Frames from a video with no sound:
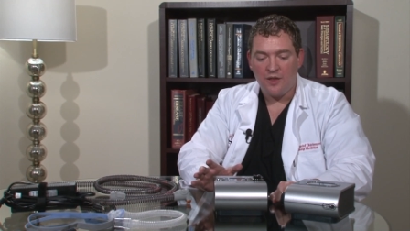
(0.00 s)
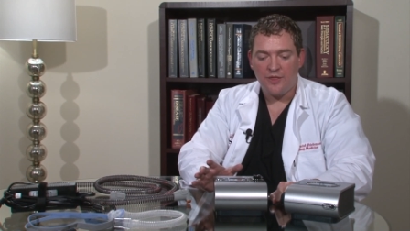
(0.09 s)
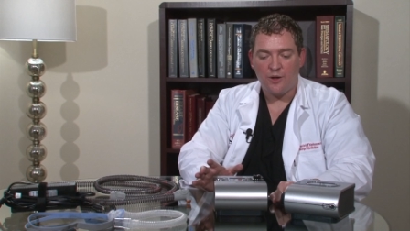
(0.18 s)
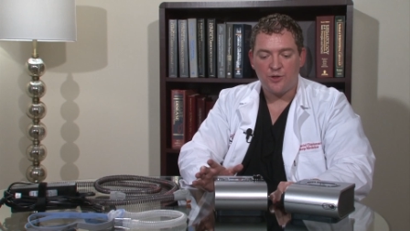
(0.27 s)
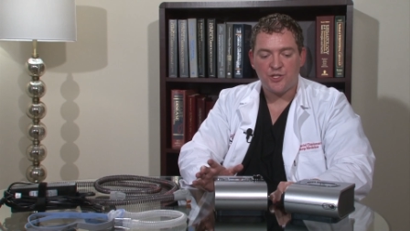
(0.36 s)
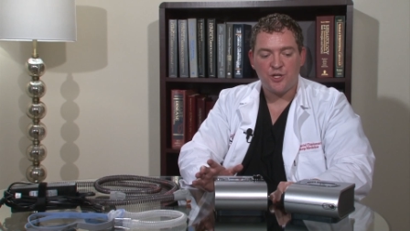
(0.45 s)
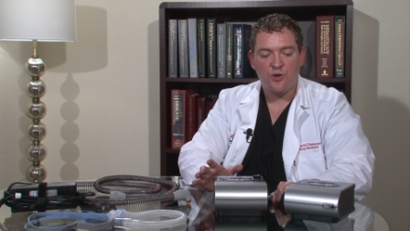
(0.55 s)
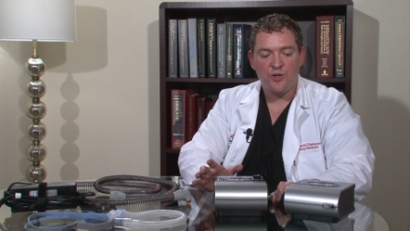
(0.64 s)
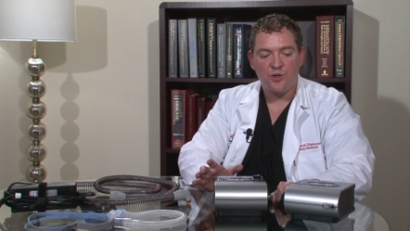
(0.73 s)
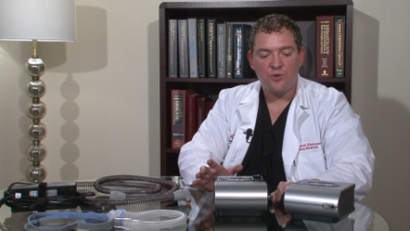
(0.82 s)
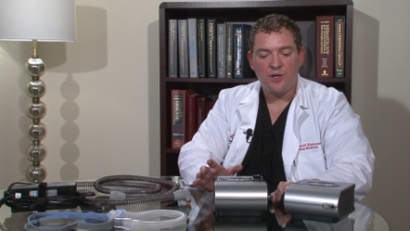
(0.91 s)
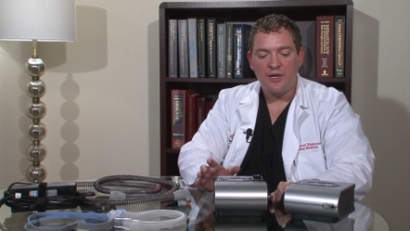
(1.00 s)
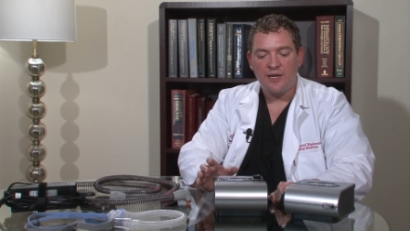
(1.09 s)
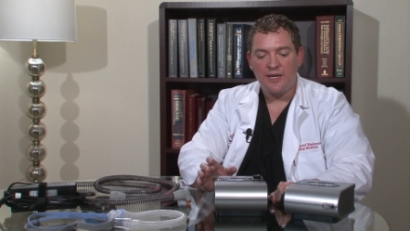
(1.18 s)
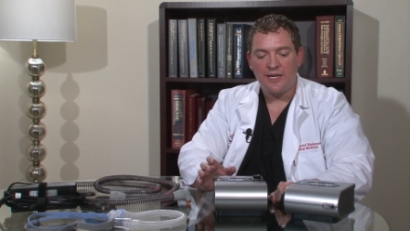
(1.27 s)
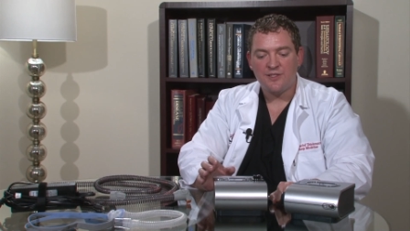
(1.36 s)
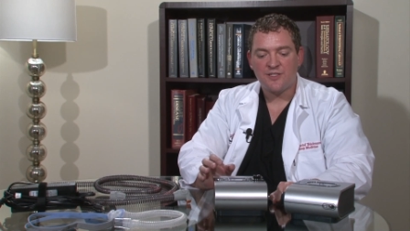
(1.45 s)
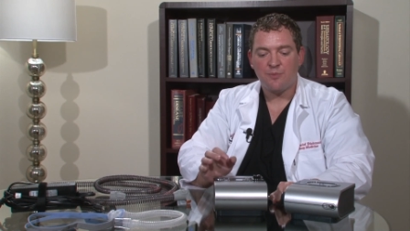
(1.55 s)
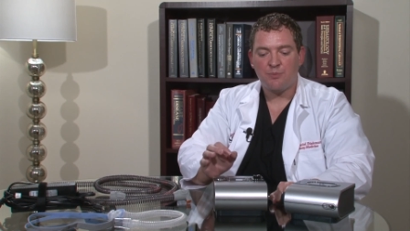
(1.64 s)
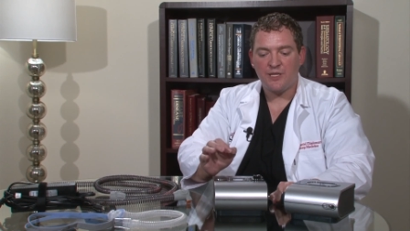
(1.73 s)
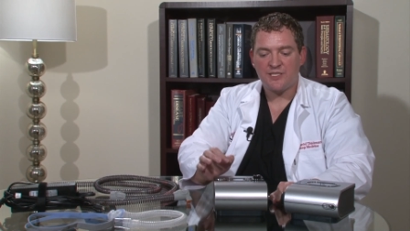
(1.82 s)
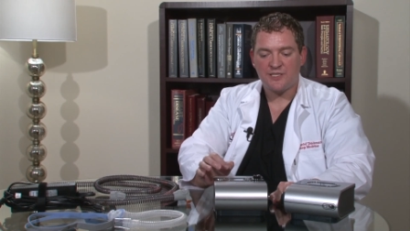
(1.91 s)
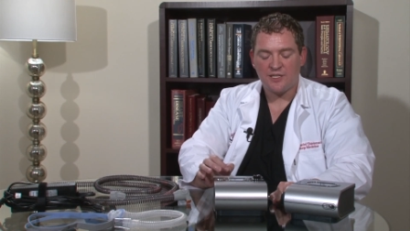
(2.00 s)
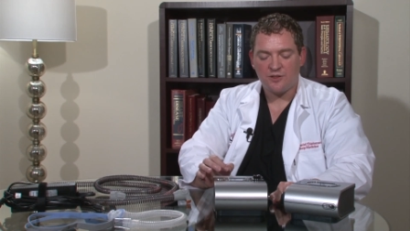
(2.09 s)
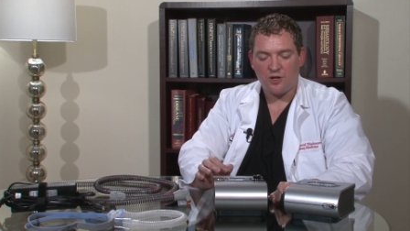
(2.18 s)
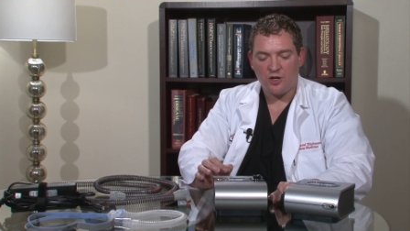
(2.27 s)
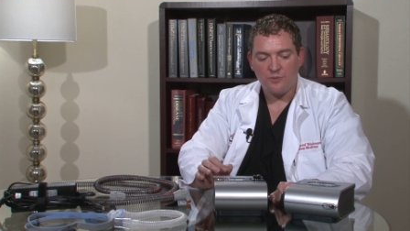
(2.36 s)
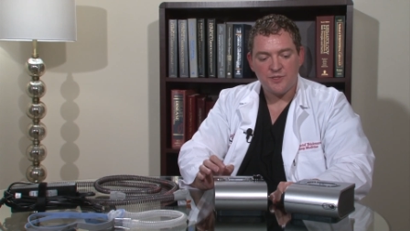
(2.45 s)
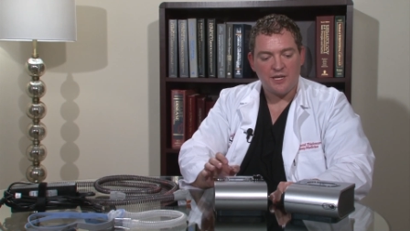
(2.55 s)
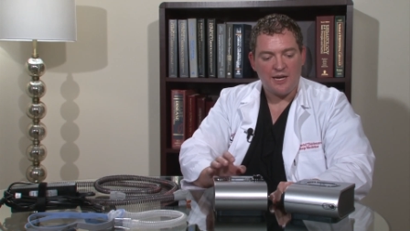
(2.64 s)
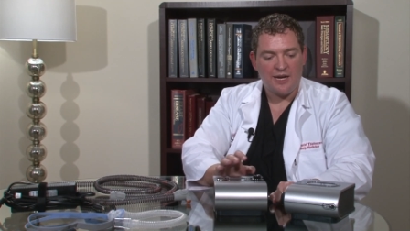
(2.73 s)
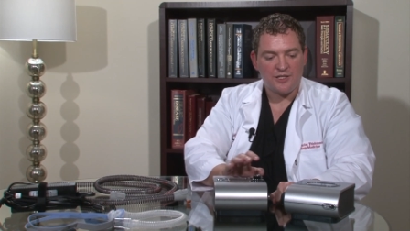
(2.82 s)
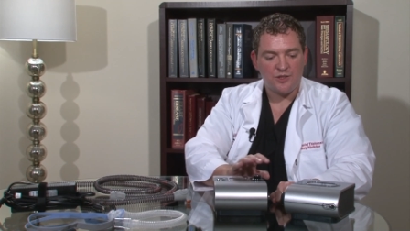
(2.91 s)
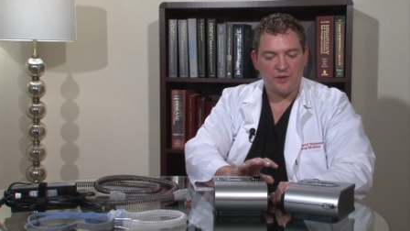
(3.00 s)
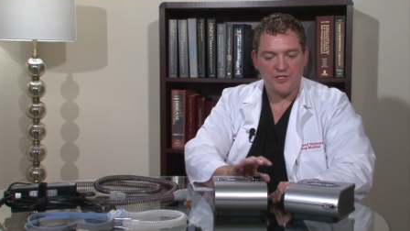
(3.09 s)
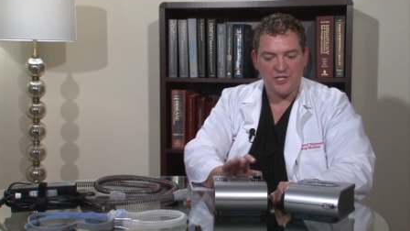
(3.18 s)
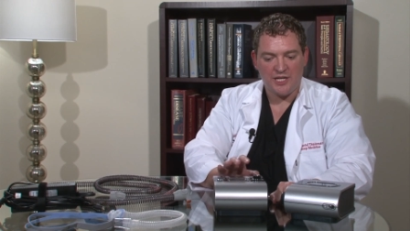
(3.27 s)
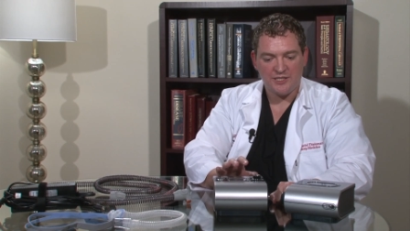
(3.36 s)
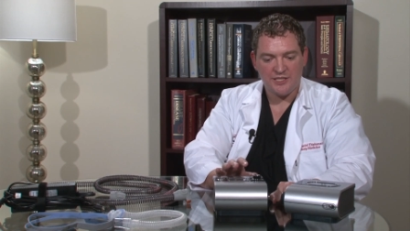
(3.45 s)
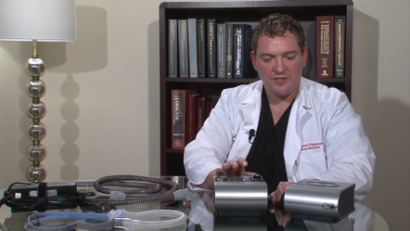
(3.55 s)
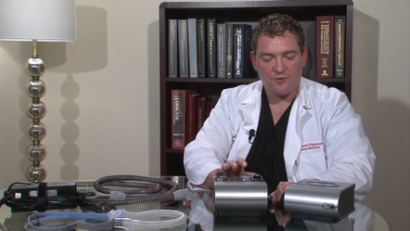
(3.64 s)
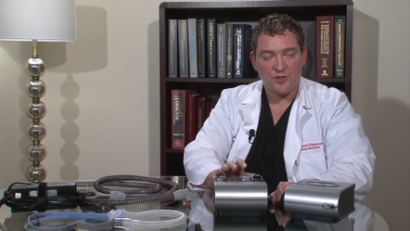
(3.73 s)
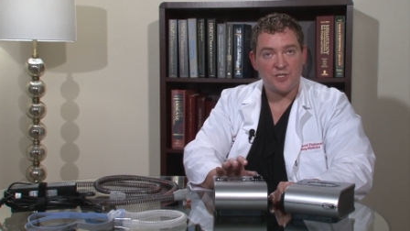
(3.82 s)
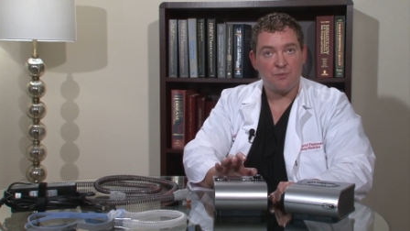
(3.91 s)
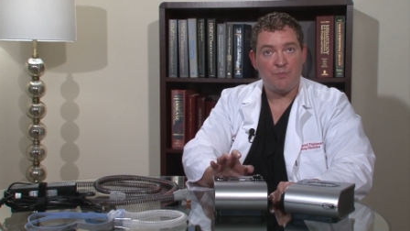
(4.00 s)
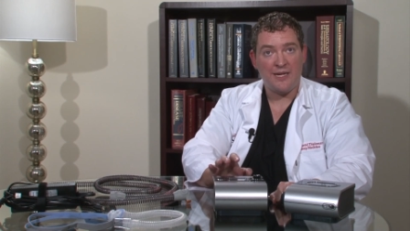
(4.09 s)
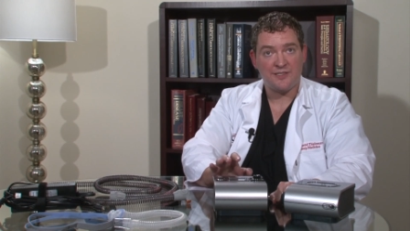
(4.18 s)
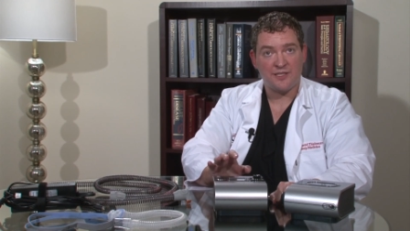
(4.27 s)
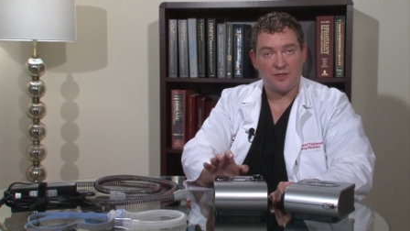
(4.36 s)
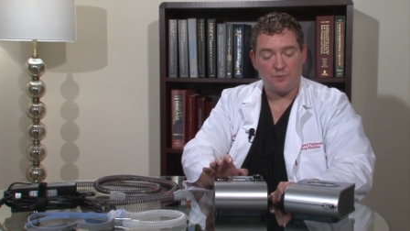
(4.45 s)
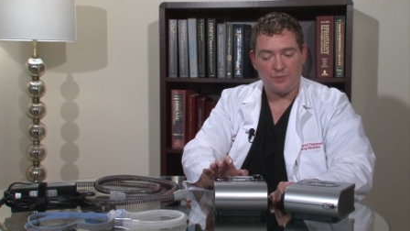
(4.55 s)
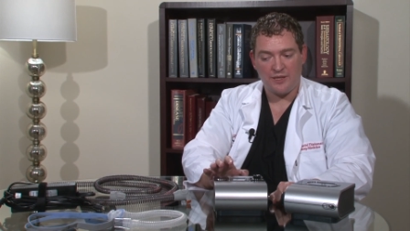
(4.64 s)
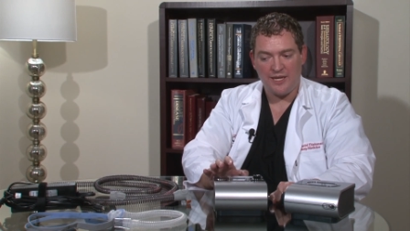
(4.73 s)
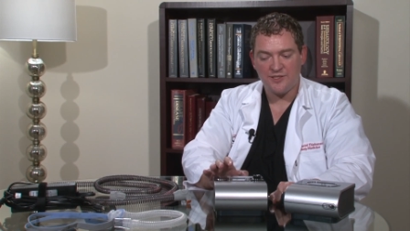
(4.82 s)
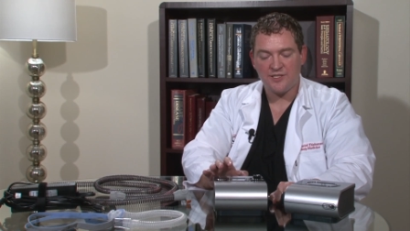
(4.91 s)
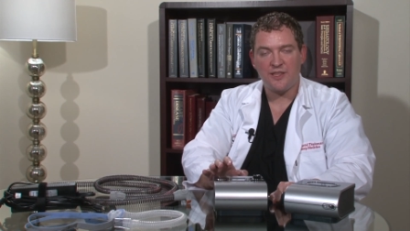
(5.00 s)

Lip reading: They'll show you in simplistic terms how to adjust it for some basic complaints,